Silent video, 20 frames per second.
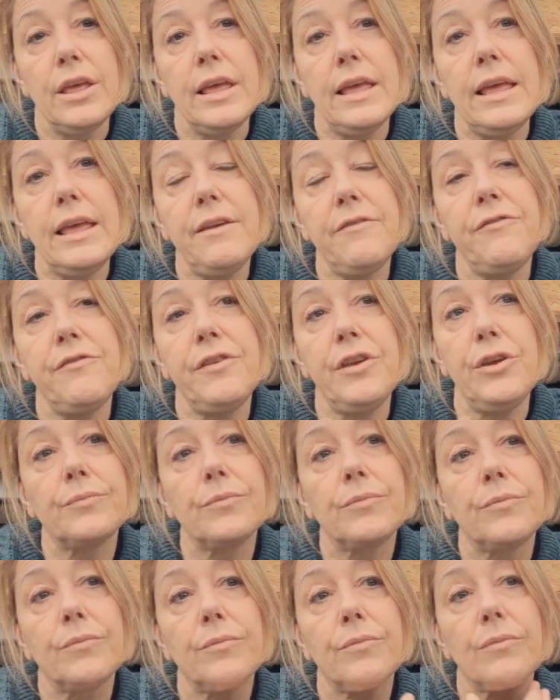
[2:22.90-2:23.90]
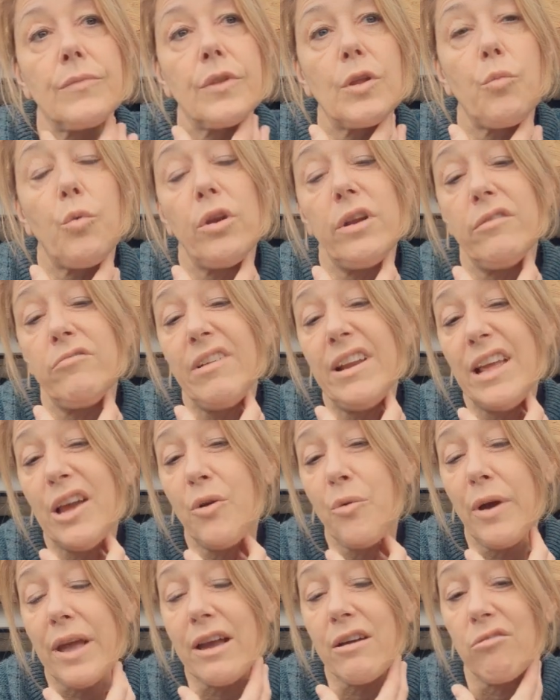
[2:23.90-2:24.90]
If you want a really
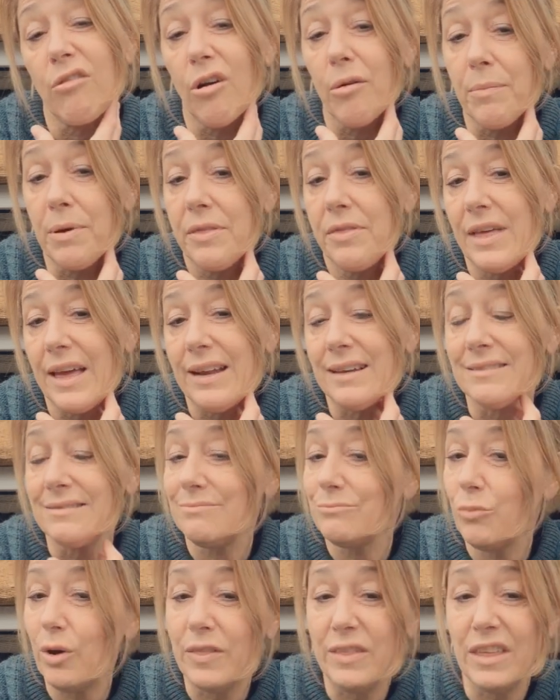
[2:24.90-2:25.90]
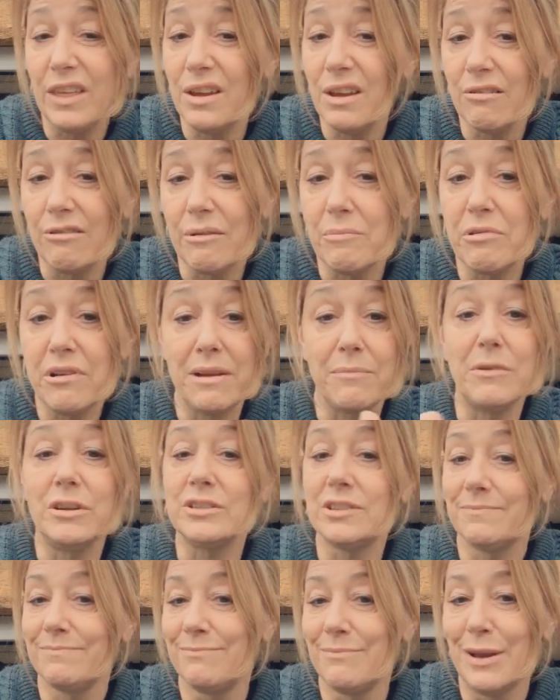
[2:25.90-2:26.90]
quick crop, then one that you can grow pretty
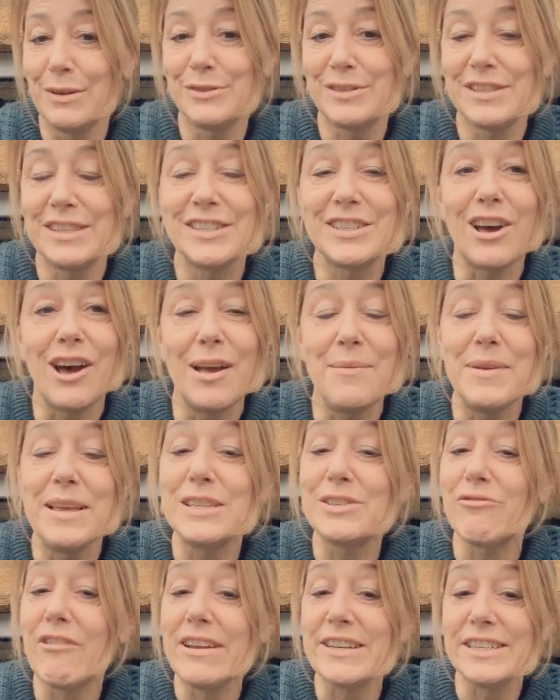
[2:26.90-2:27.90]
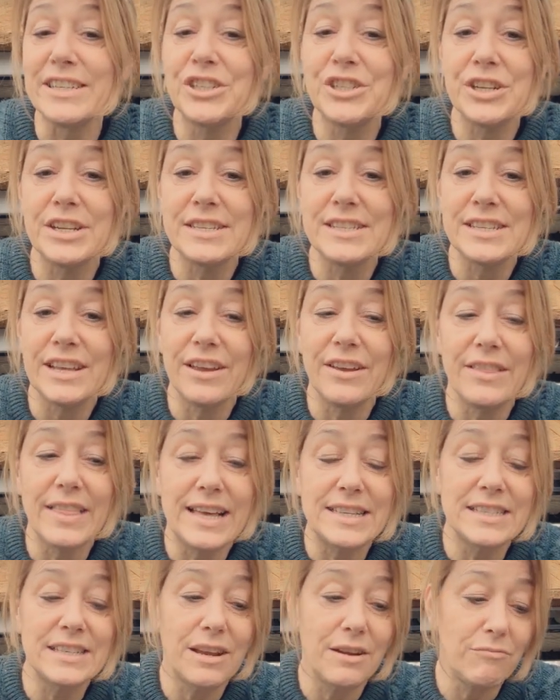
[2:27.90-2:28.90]
much most of the time is radish. So
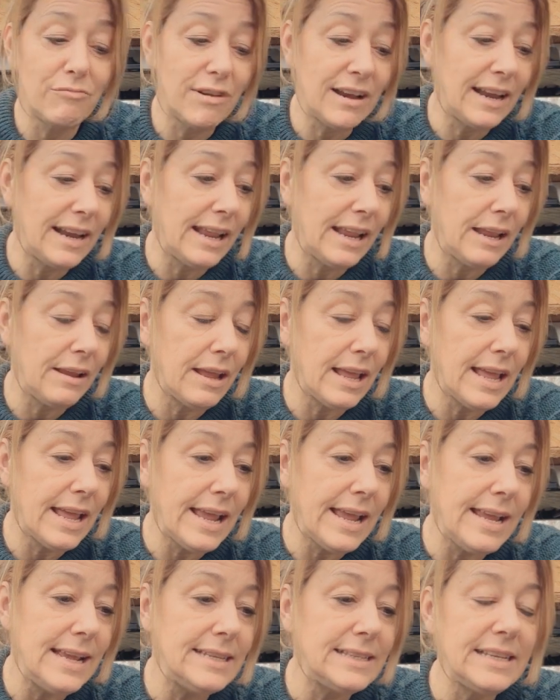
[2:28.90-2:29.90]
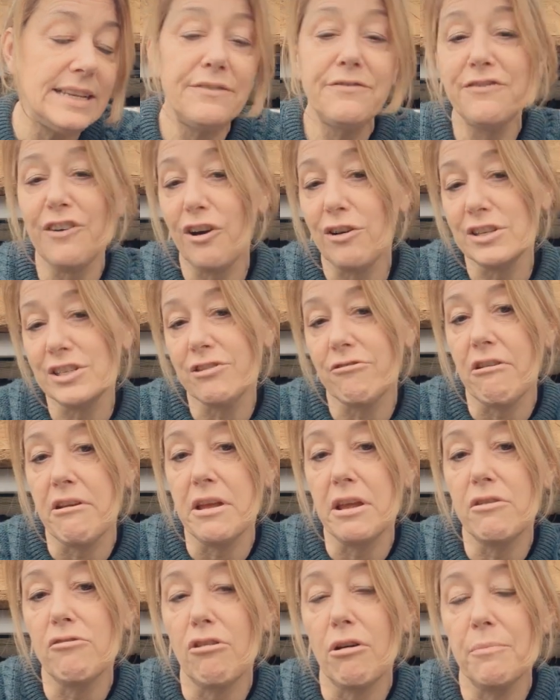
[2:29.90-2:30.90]
that's a really easy, fast
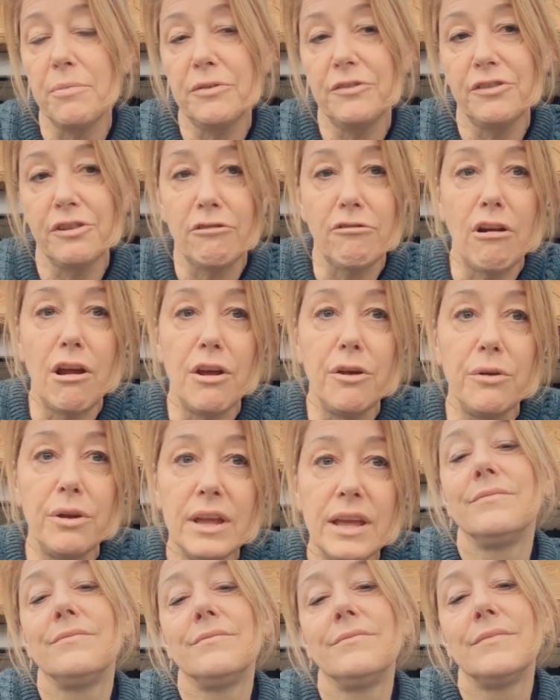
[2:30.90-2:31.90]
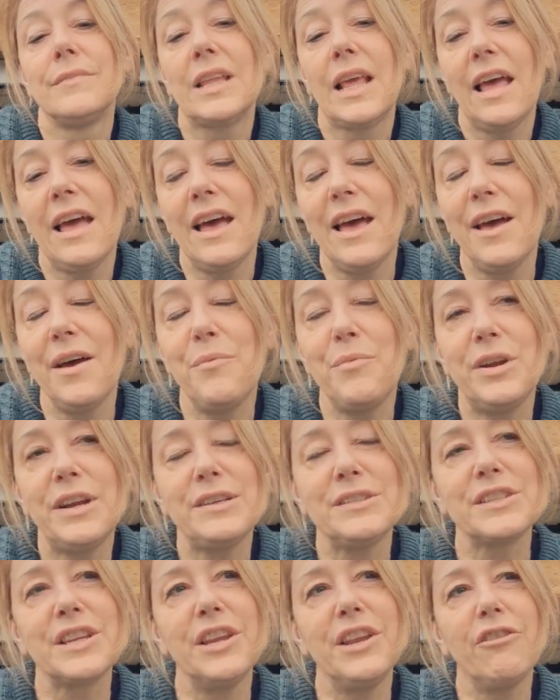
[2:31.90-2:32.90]
growing crop to grow. What
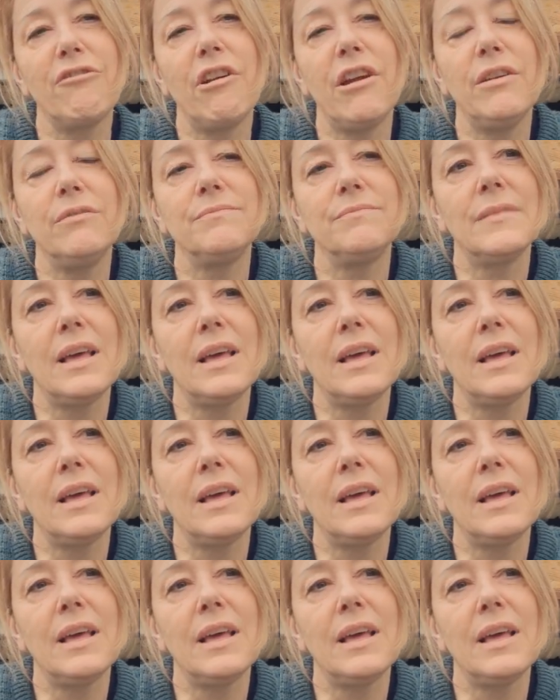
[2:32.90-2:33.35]
else can you grow?